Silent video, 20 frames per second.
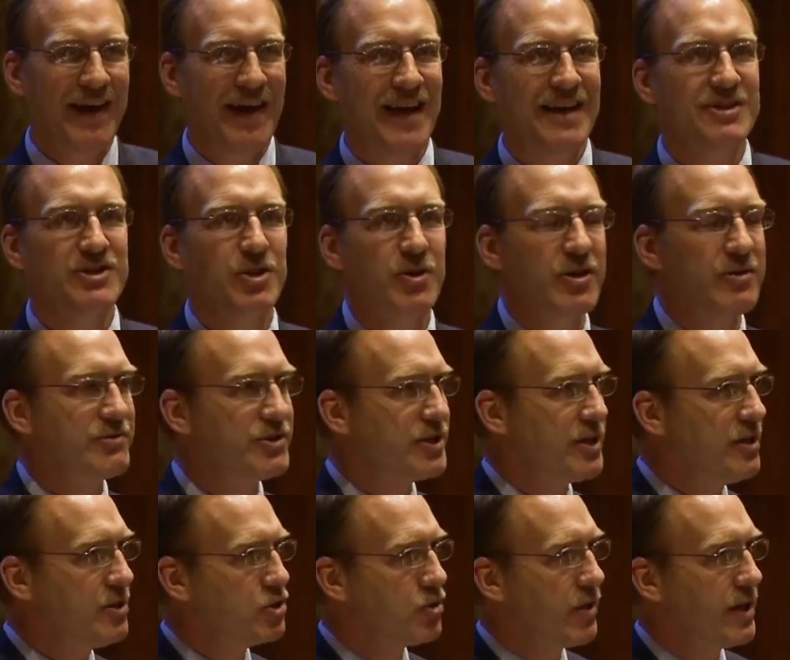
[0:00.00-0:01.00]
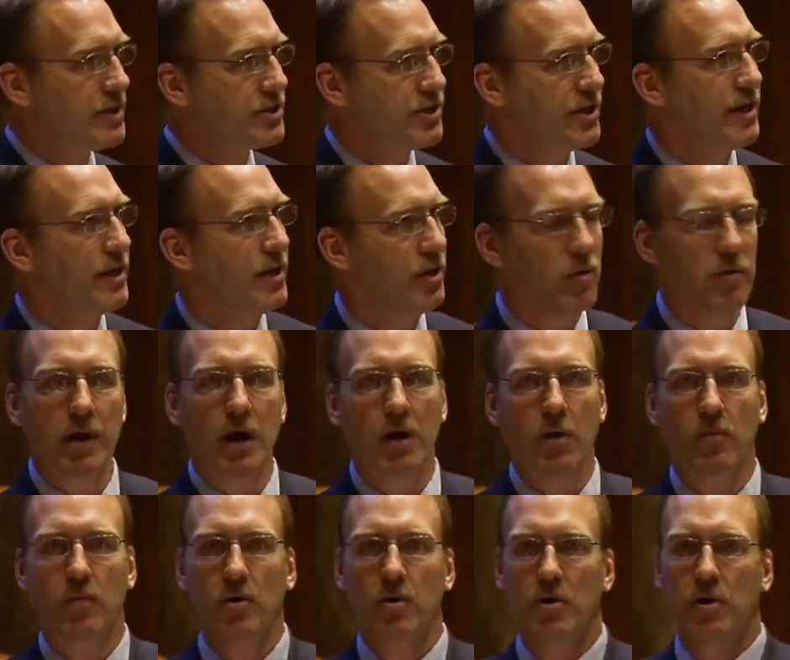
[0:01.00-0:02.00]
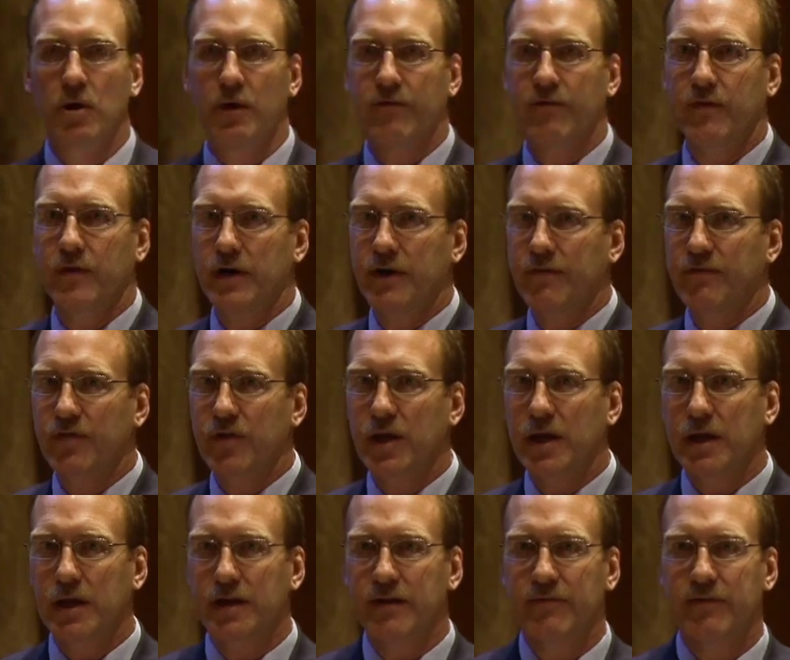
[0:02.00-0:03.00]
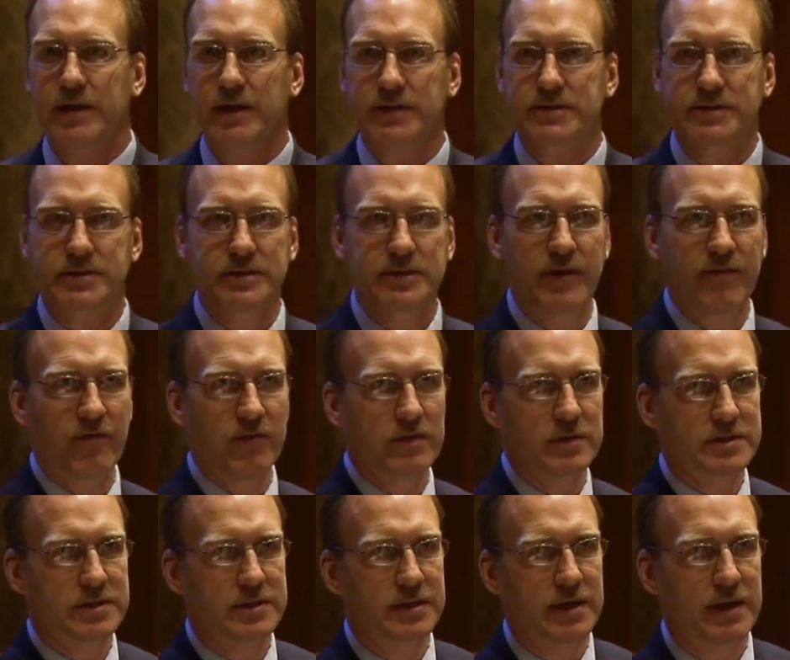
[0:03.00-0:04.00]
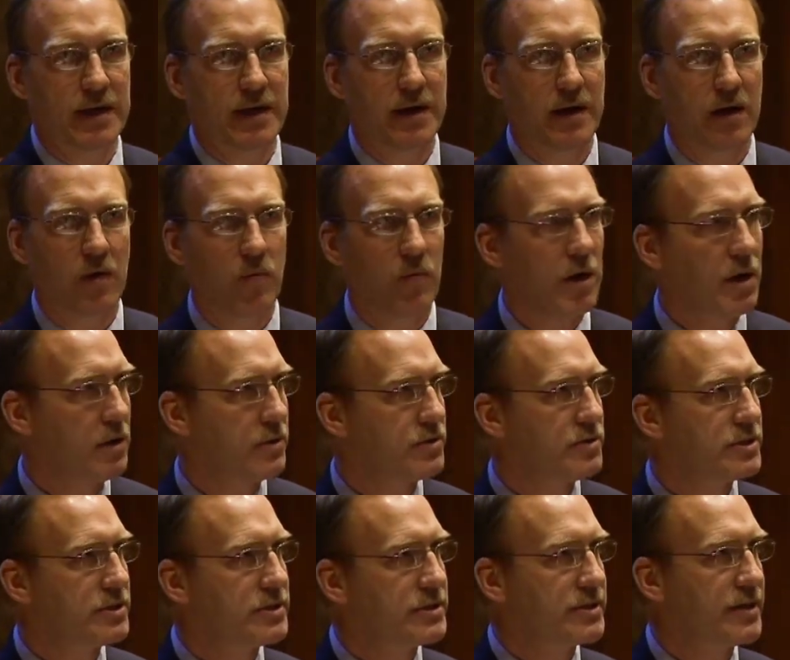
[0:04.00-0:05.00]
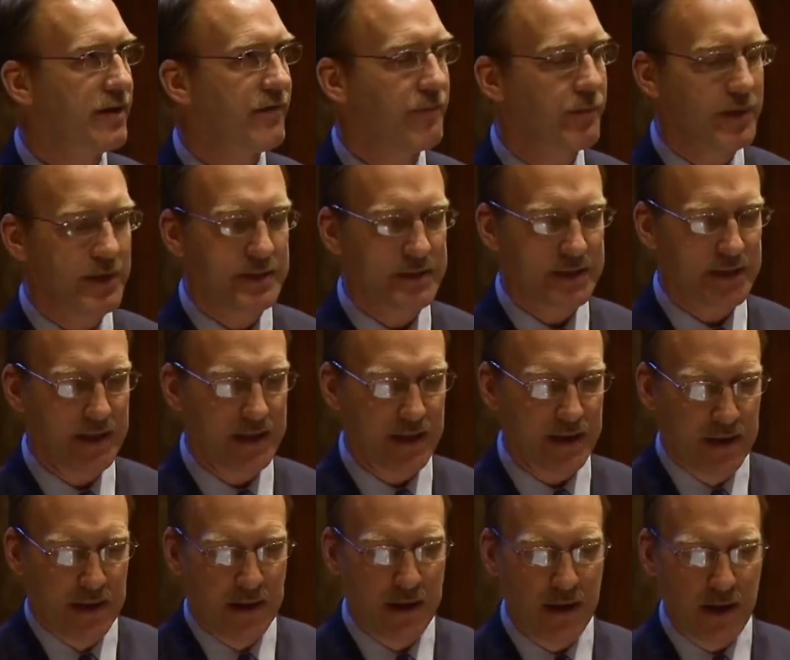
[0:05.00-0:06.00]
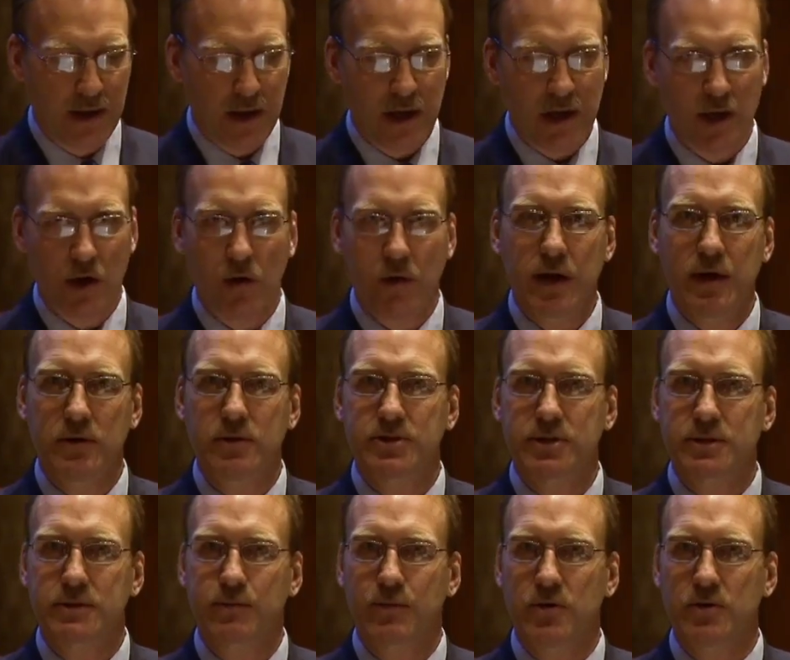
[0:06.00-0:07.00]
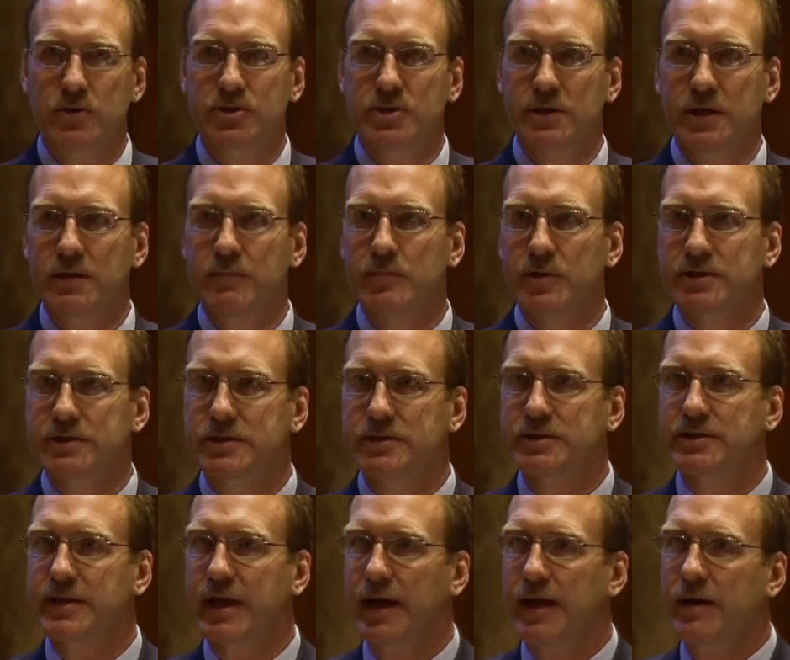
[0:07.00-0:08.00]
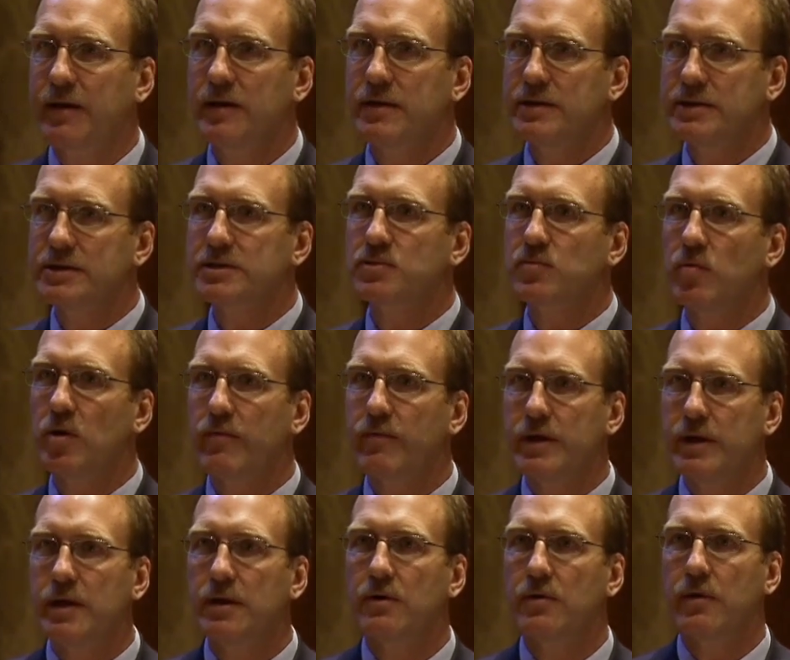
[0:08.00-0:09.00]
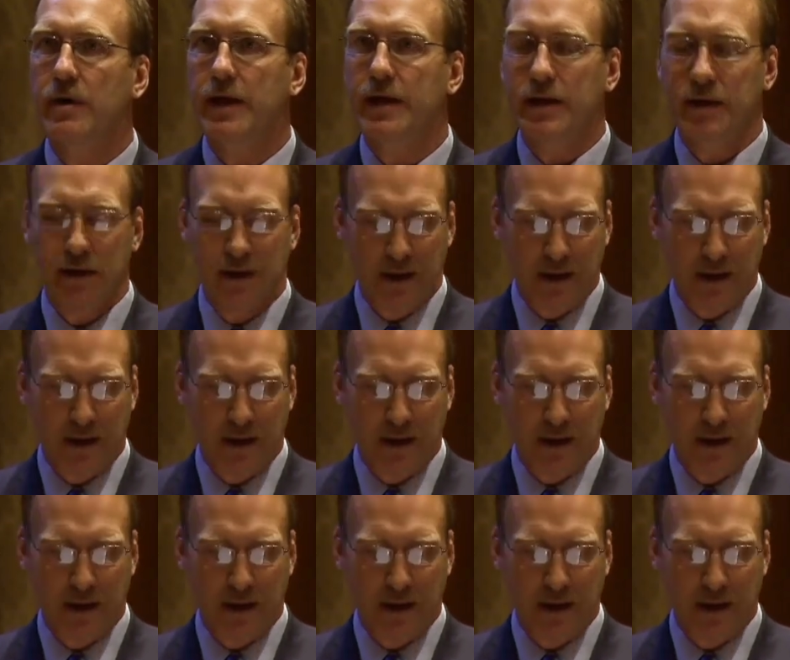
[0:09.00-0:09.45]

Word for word: And so that was interesting. Here we are, rural, of, of thinking of these different uh, uh, welders and stuff. But, uh, you know, here's this person in the business saying, this is what we need, Greg.